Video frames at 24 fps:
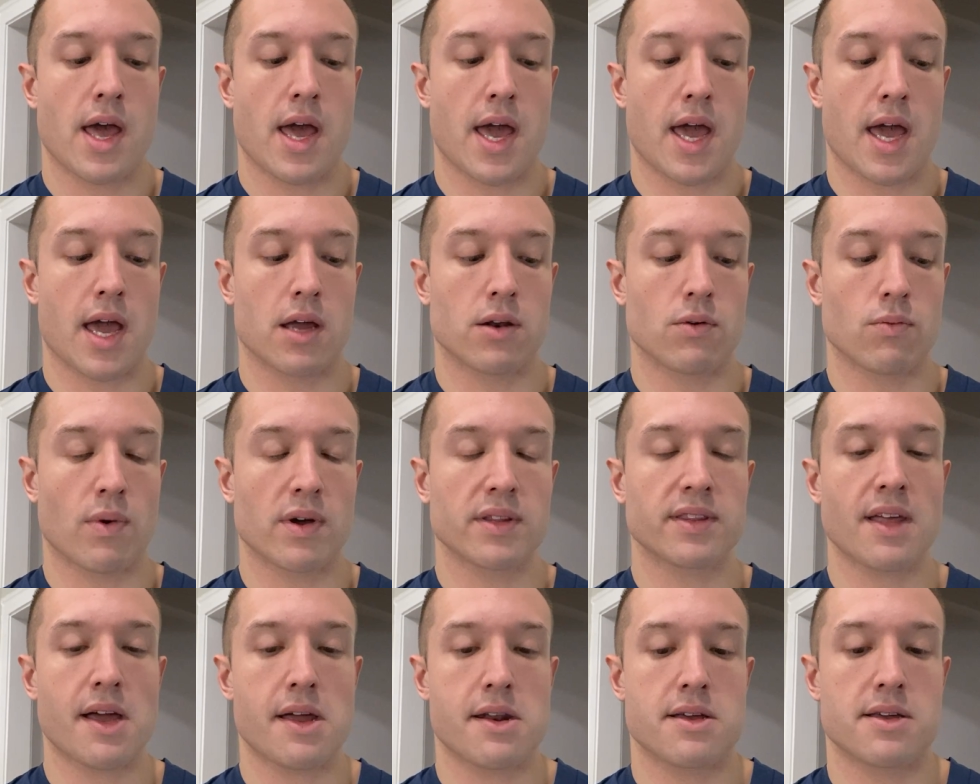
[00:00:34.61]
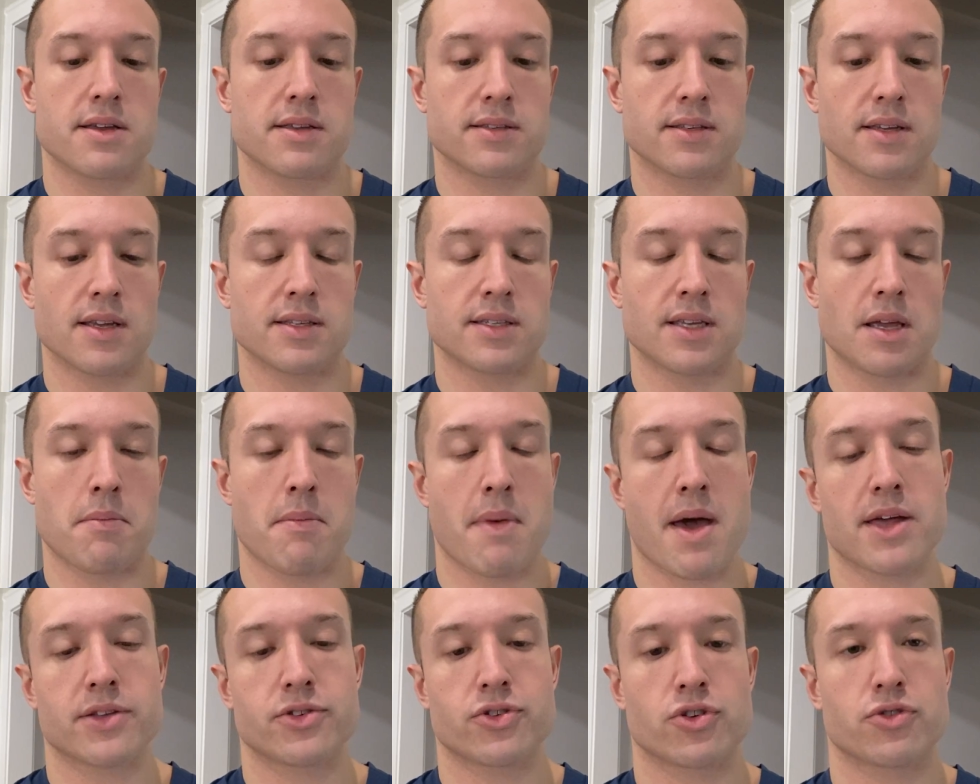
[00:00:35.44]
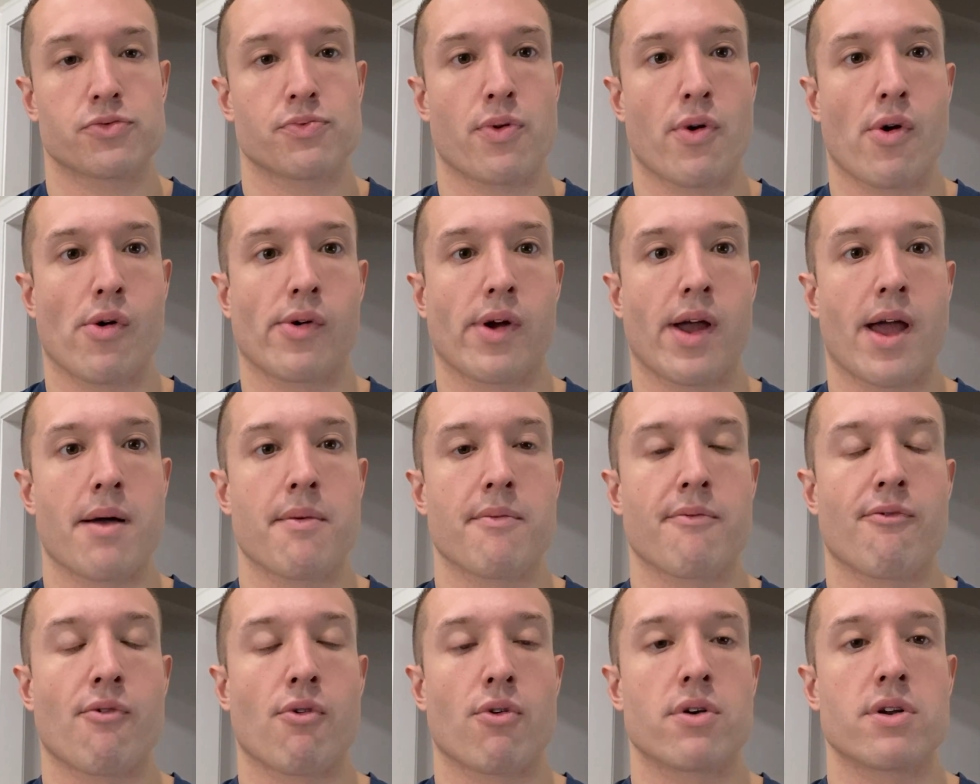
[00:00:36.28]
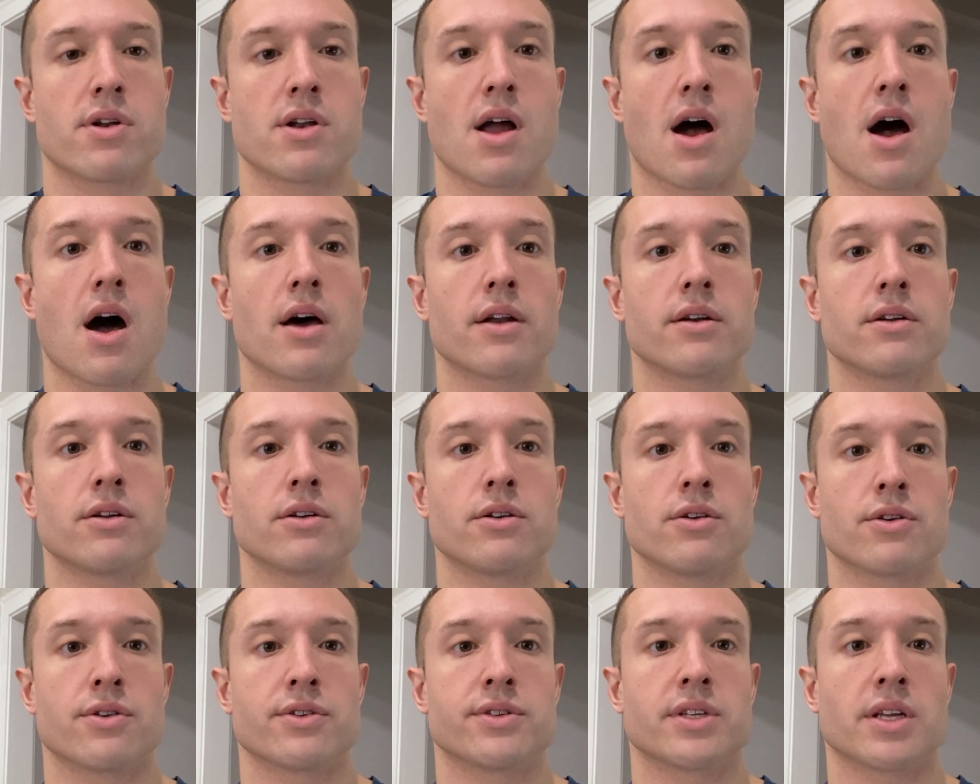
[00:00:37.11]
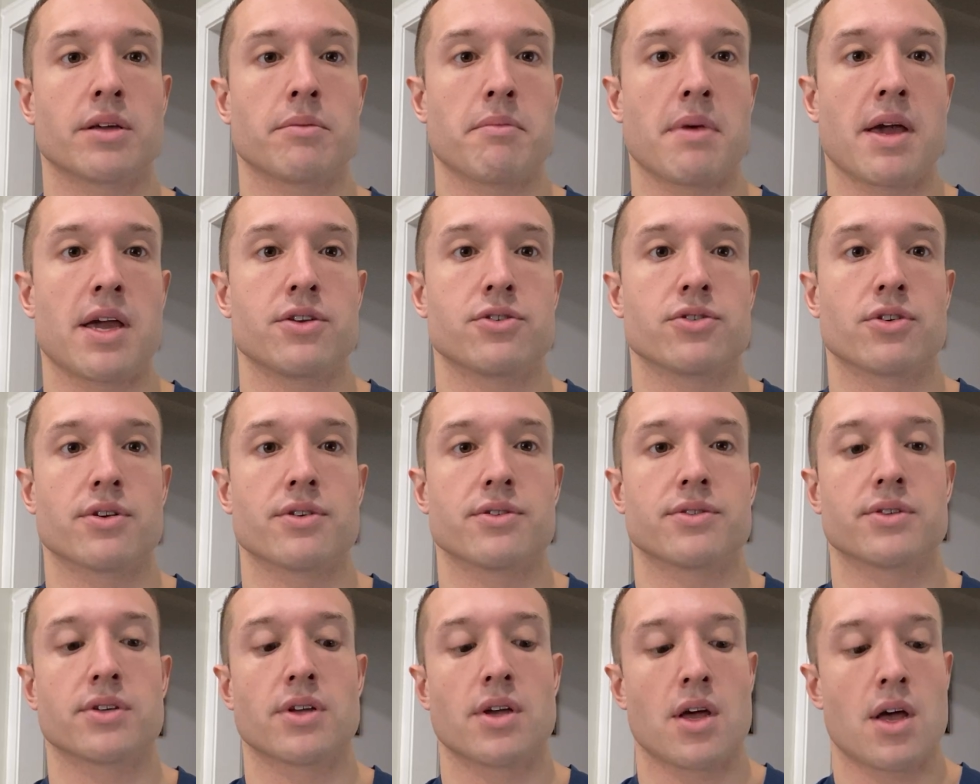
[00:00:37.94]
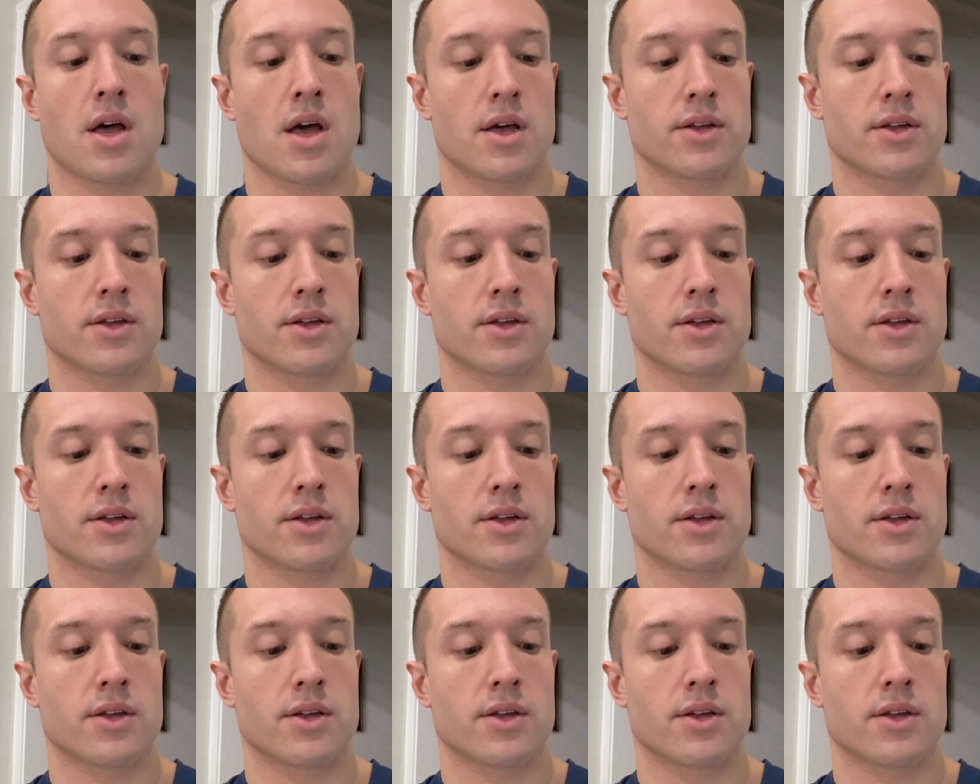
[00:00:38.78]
And what that is a master's program for non-nursing majors.